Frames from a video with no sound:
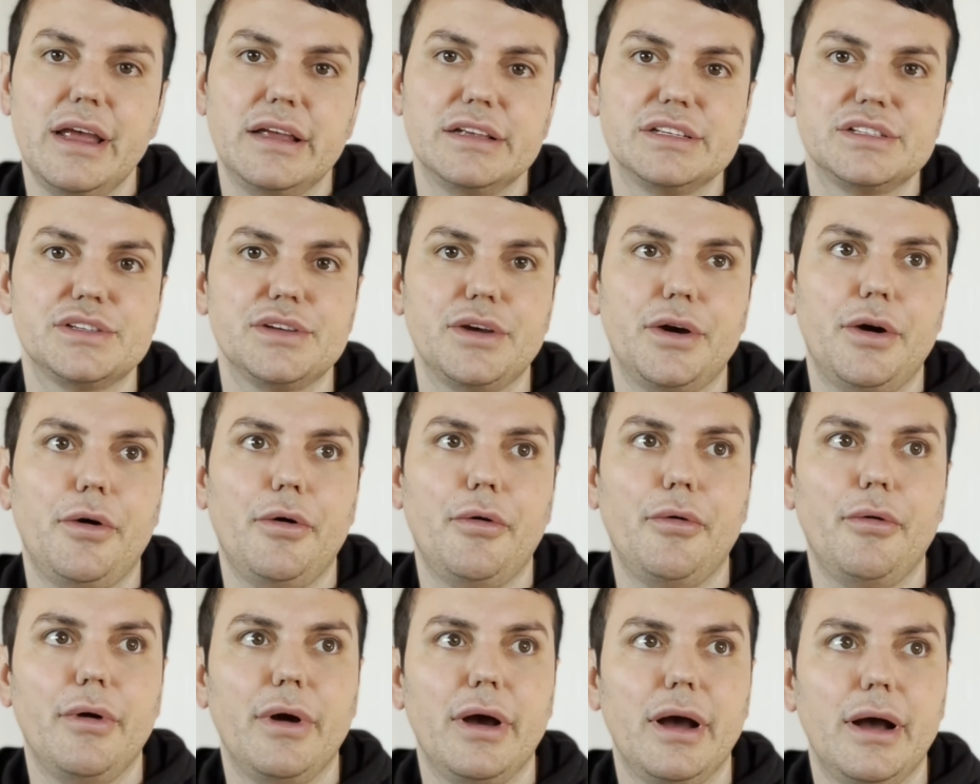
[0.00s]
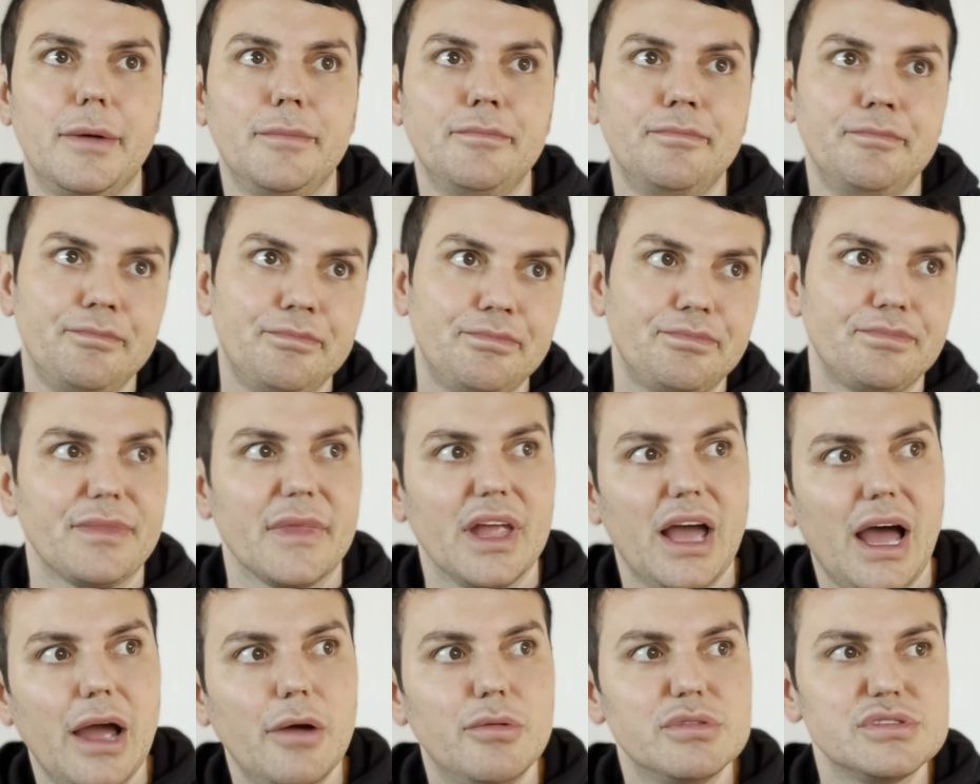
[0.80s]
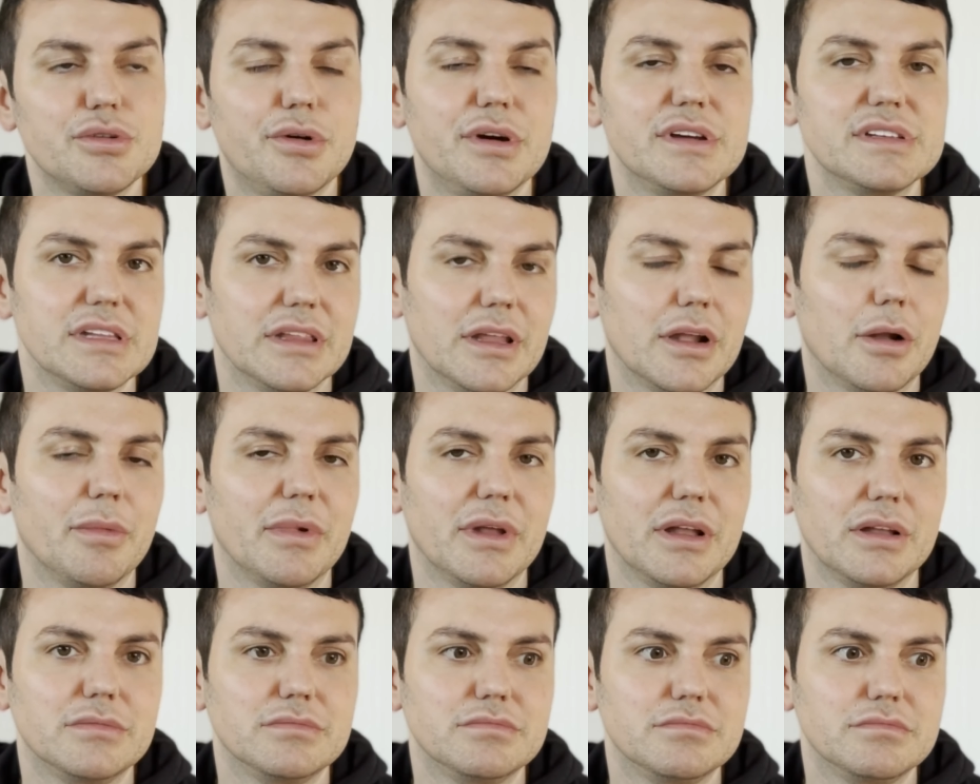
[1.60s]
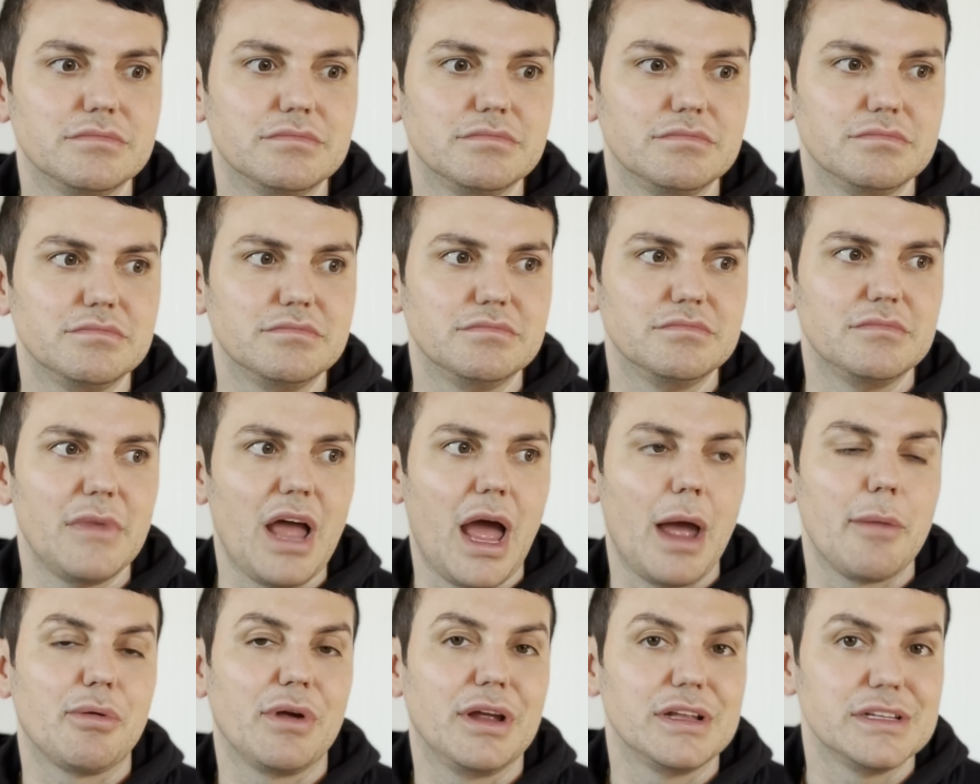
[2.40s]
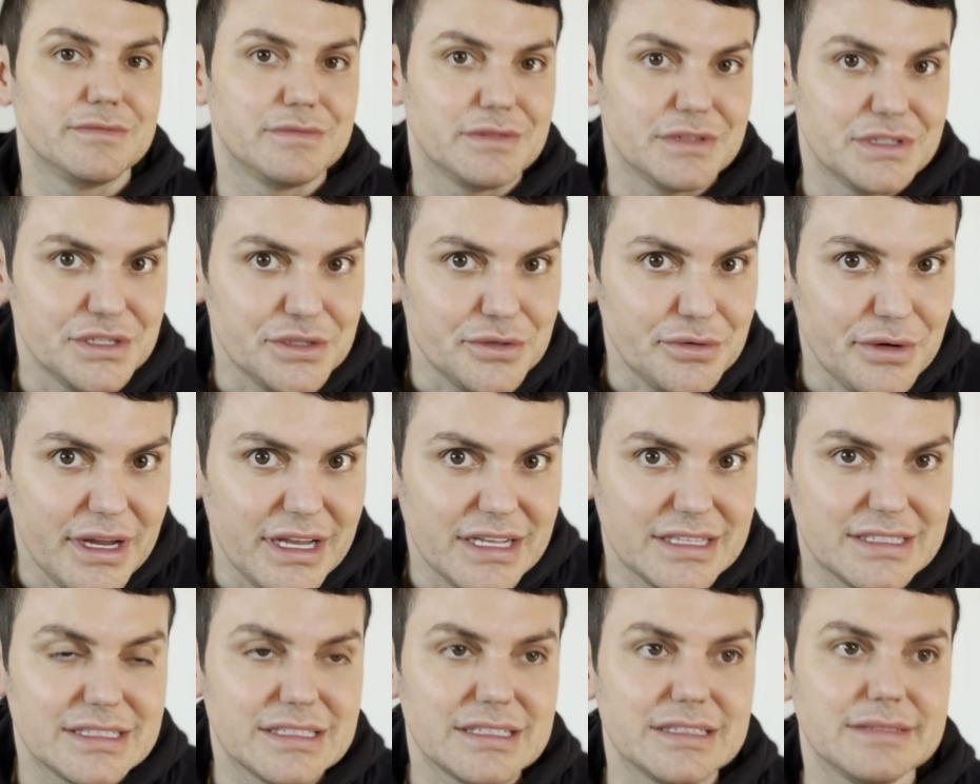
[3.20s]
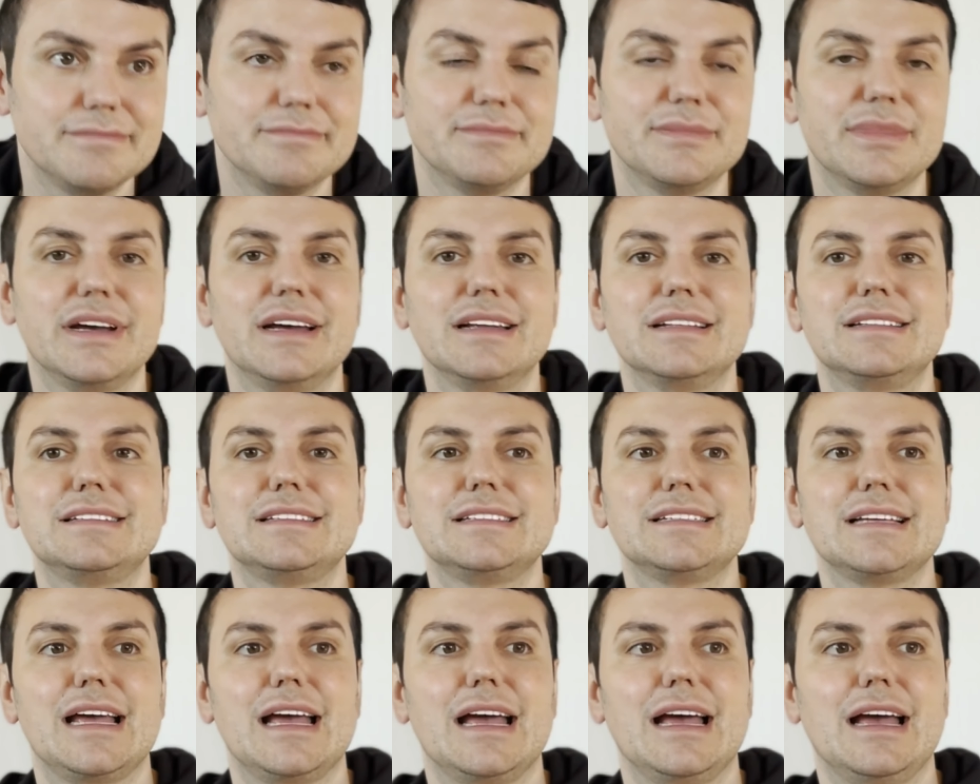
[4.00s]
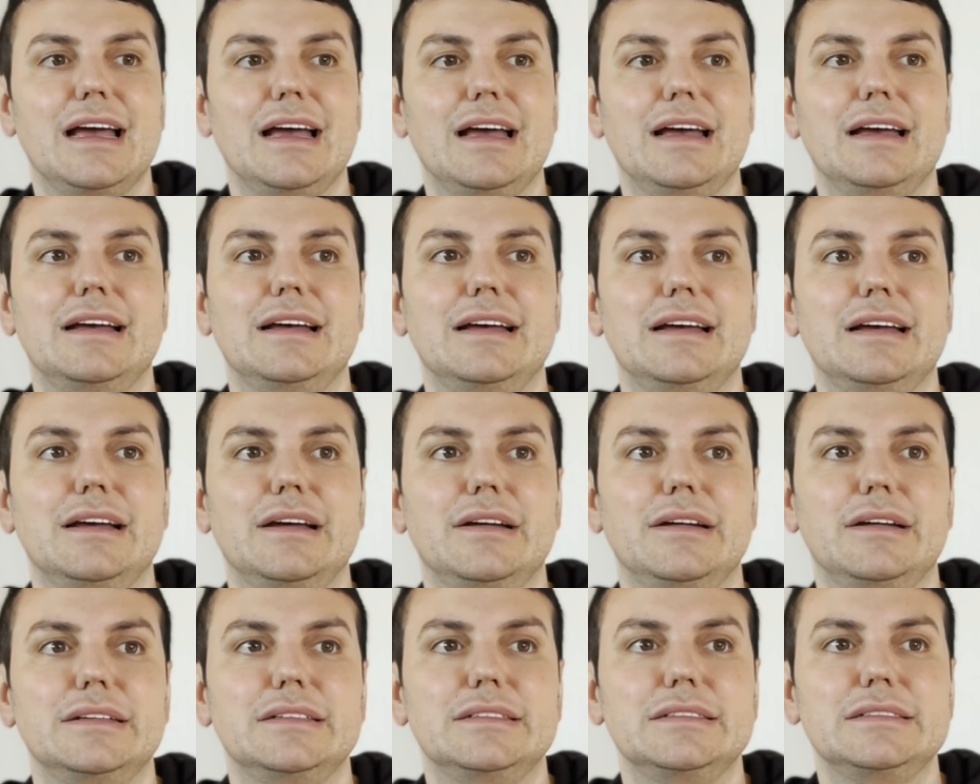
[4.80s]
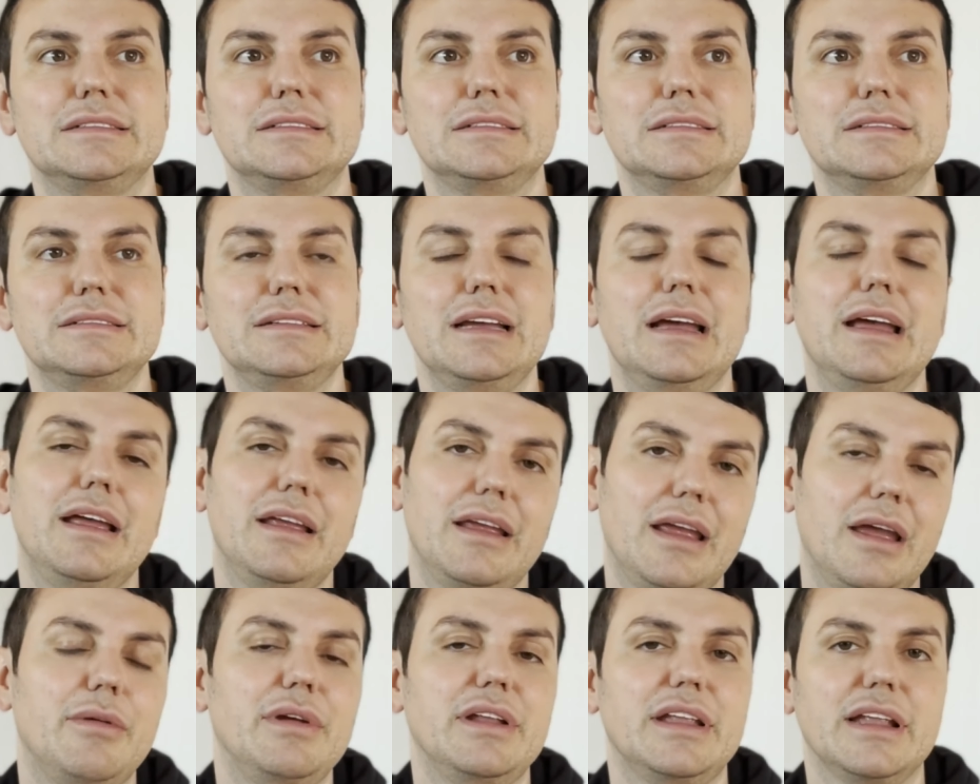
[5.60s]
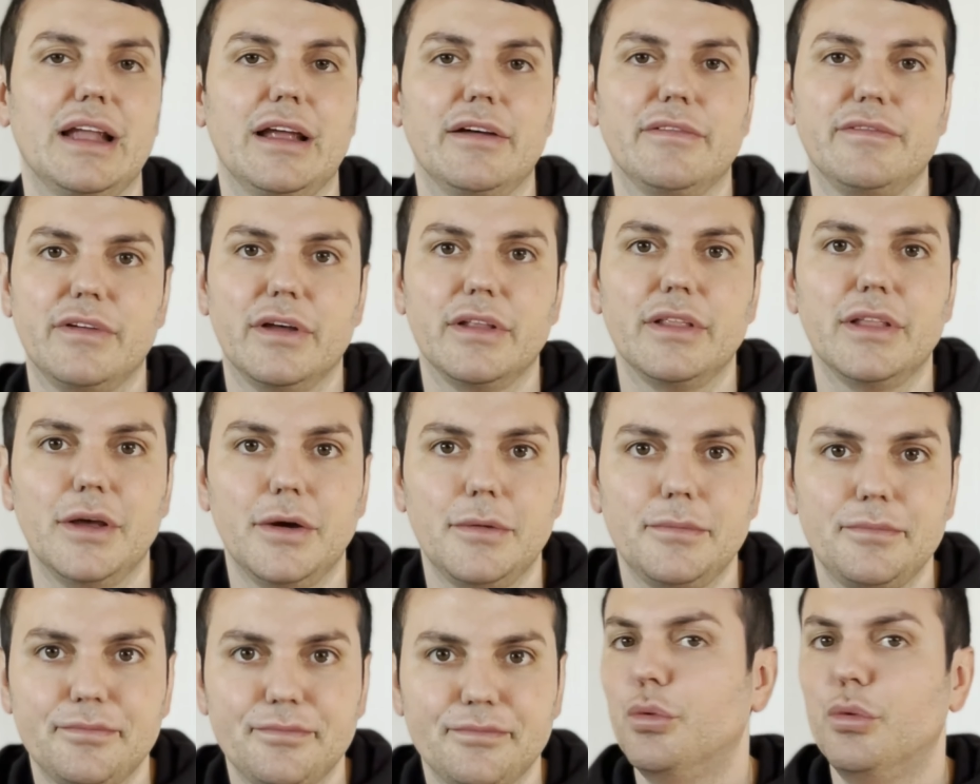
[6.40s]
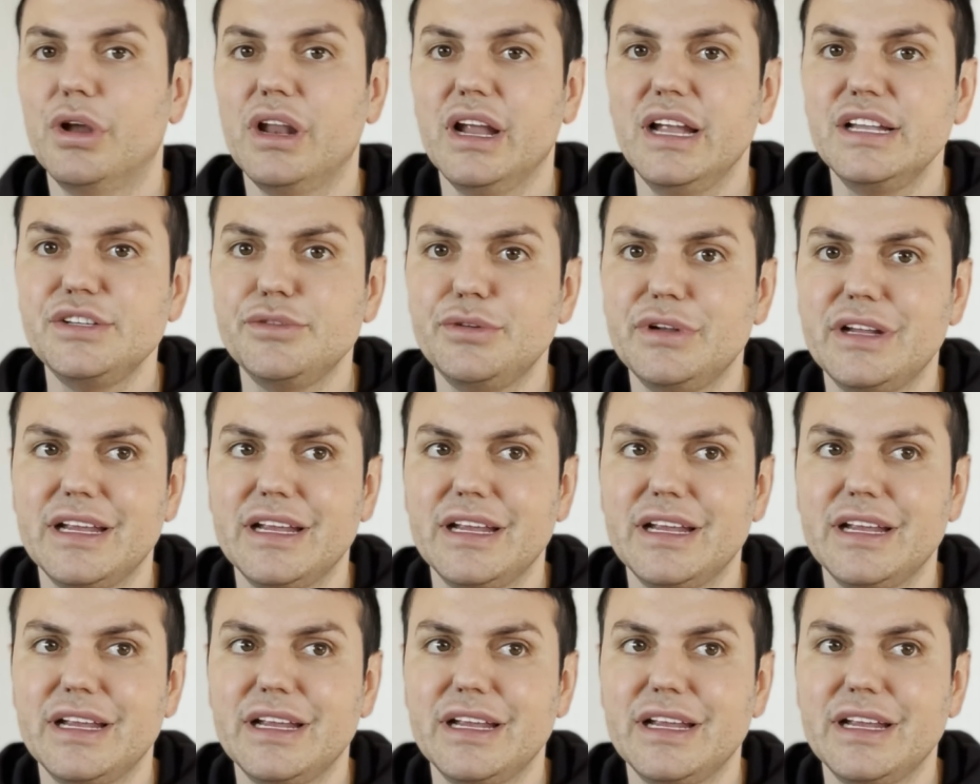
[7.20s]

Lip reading: So I was always a little bit apprehensive to do it, but yeah, we did have fun though. Would I do it